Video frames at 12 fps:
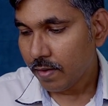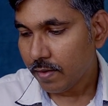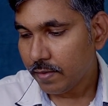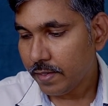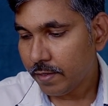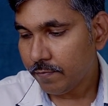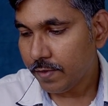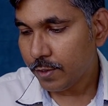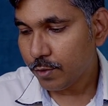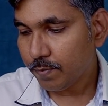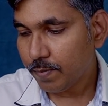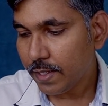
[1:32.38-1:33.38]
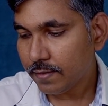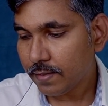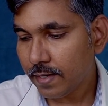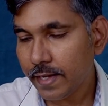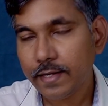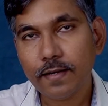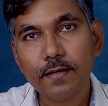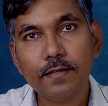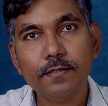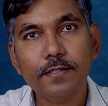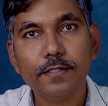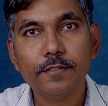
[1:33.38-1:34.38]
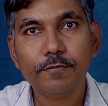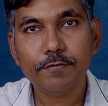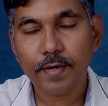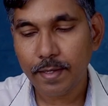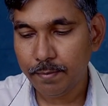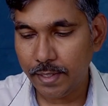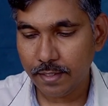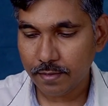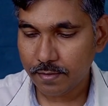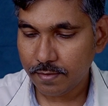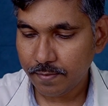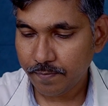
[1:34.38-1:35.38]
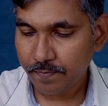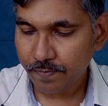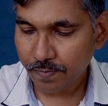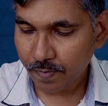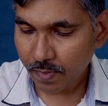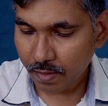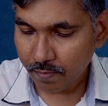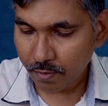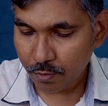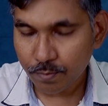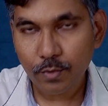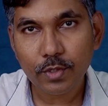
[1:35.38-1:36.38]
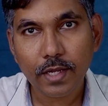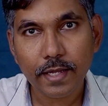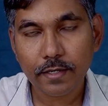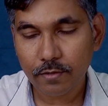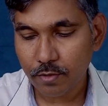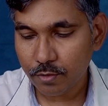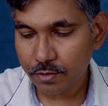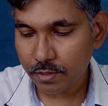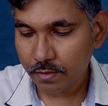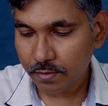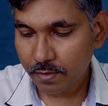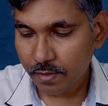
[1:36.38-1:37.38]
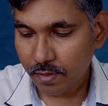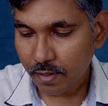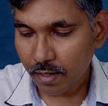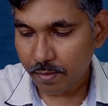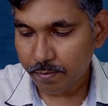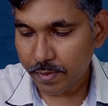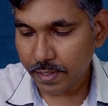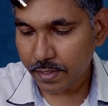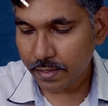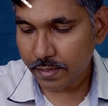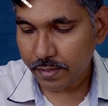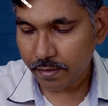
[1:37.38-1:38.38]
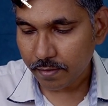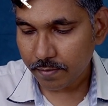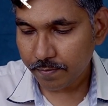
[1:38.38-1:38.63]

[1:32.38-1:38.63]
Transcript: Then we should place the light at a distance of 5 meters. We have to move the light closer and bring it here.